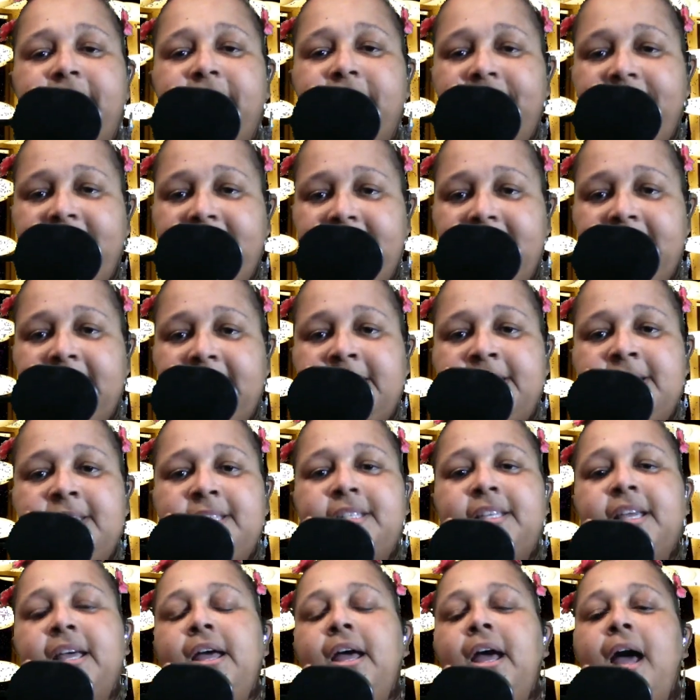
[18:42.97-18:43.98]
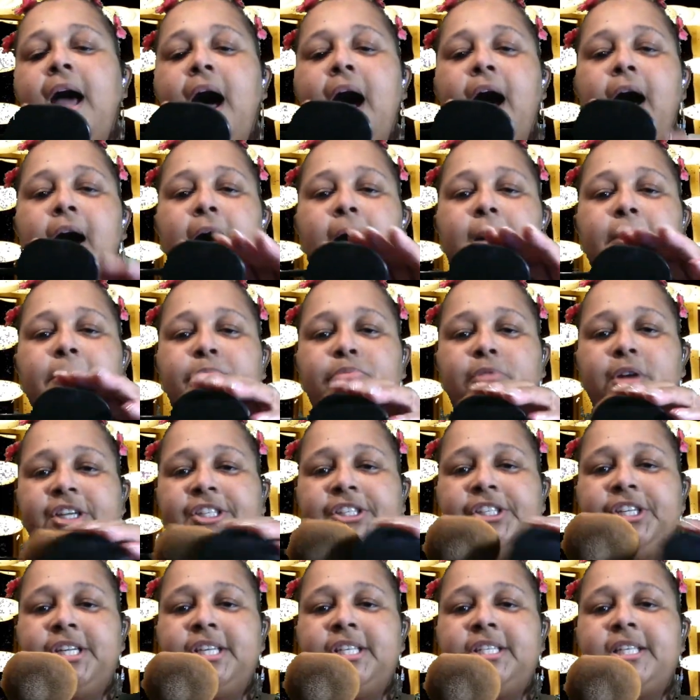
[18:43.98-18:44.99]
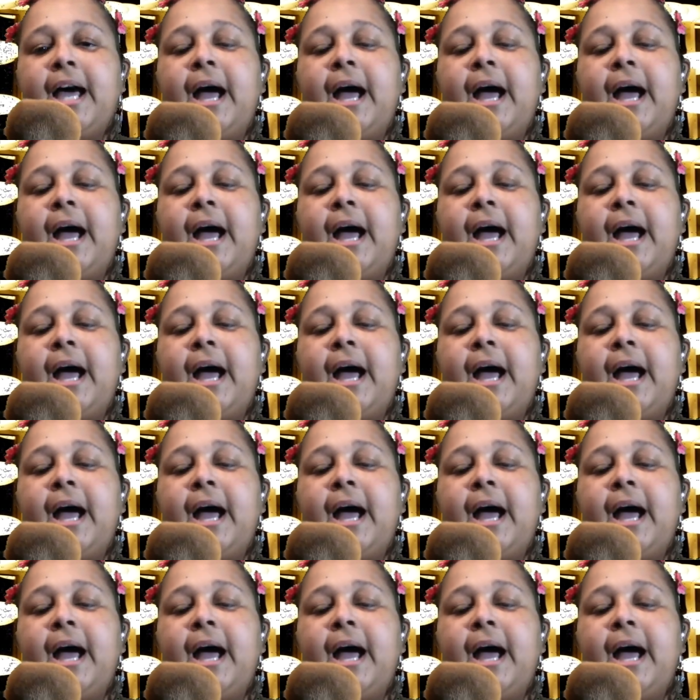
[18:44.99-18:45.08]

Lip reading: of these brushes.